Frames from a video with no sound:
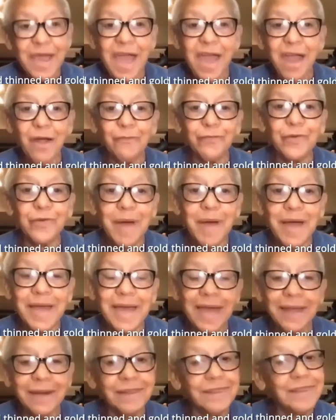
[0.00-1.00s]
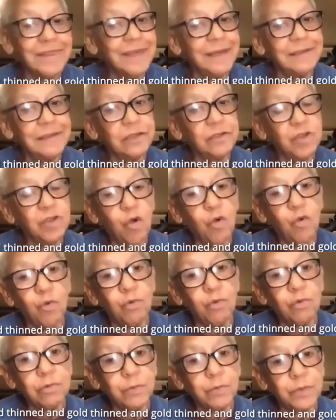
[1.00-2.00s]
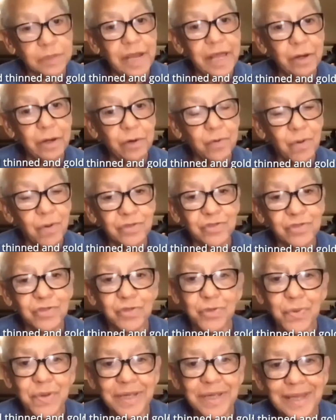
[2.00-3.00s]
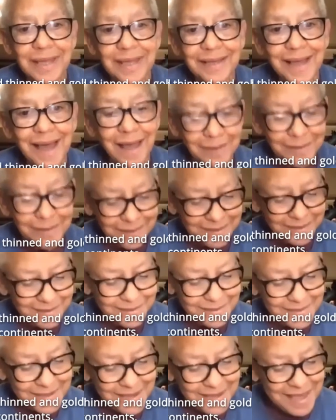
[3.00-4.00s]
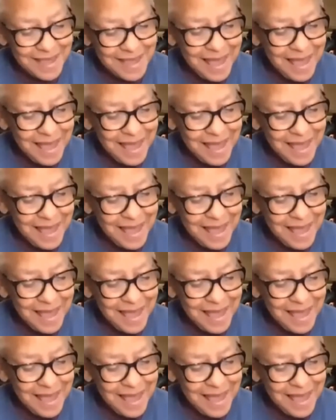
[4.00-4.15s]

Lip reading: hair from my head thinned and gold was laid across three continents.